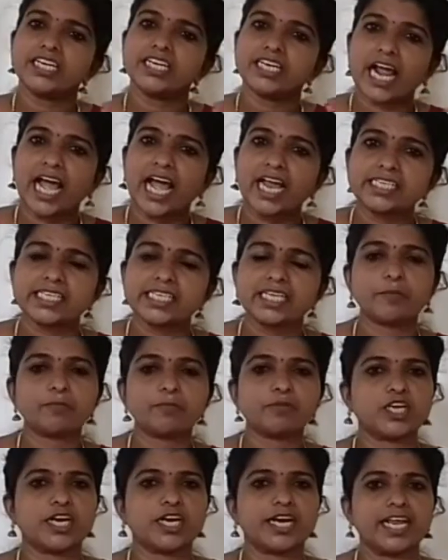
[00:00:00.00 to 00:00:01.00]

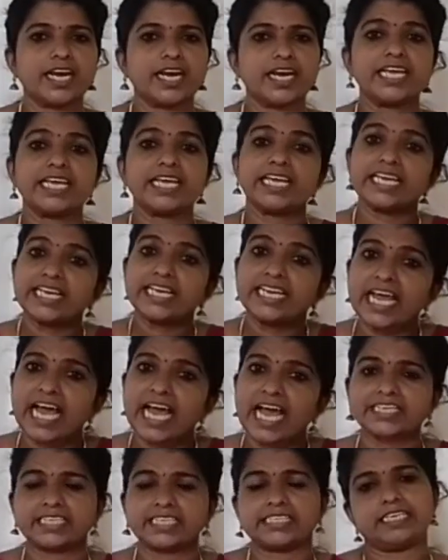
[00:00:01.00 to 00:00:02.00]
transcriptionally
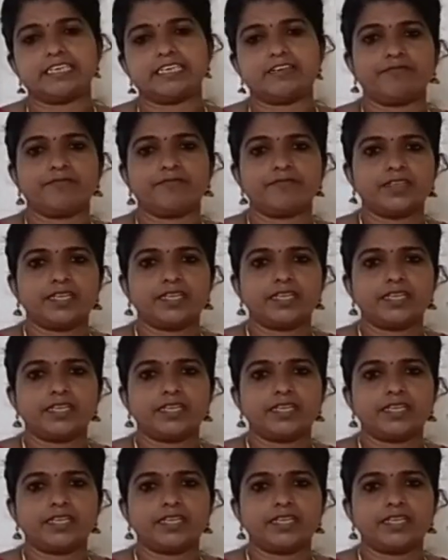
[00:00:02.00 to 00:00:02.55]
inactive.